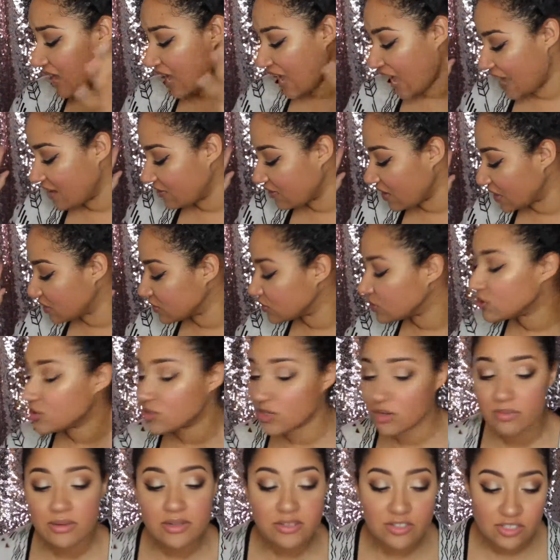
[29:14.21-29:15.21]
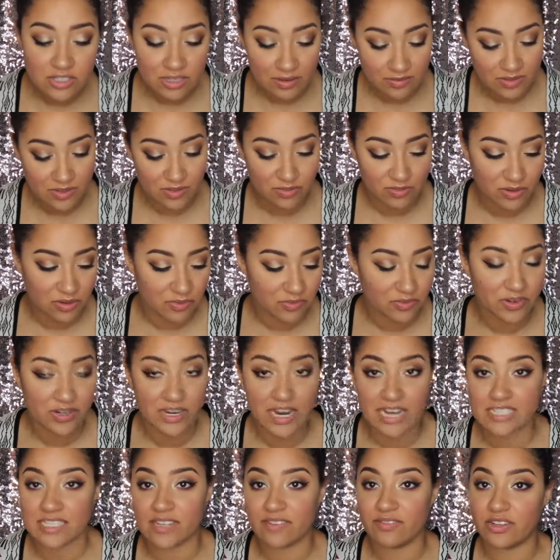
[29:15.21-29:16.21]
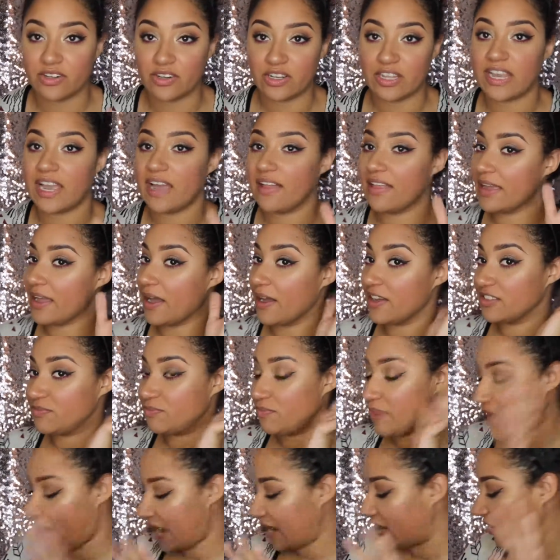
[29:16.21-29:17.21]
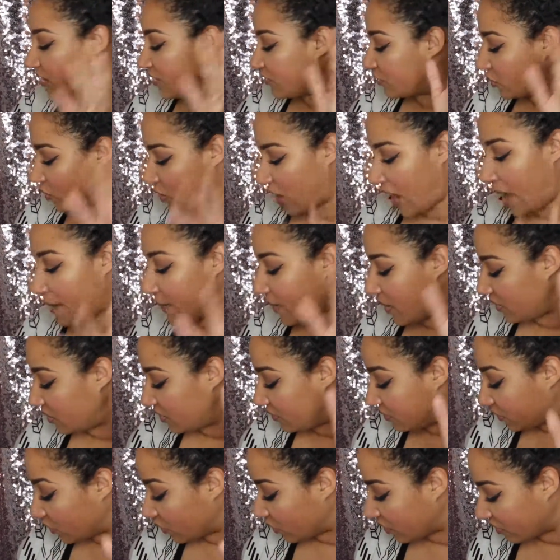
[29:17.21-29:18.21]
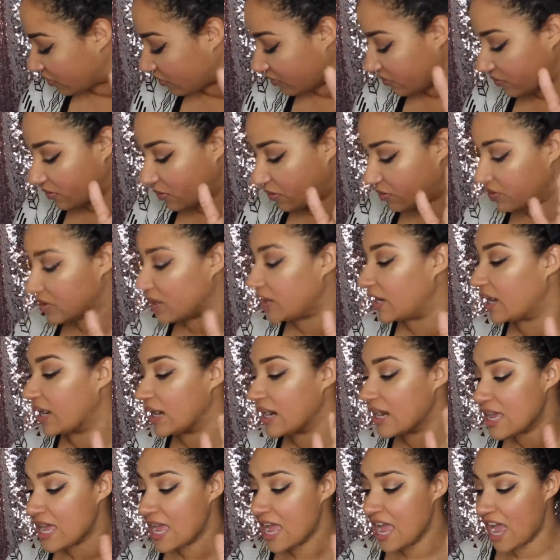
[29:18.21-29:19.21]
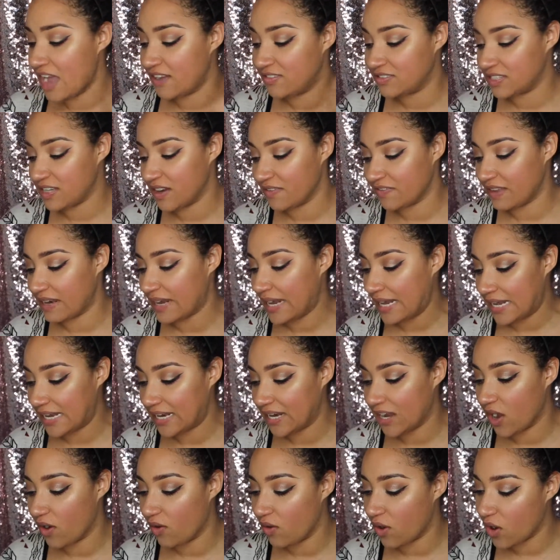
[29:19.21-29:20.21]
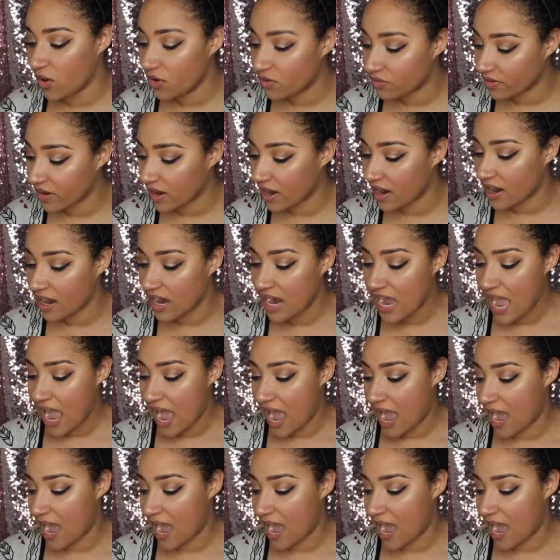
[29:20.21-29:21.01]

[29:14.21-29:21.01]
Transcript: I've got so much stuff to film for you guys. I've literally got like a pile of crap on the floor over here of stuff that I need to go over.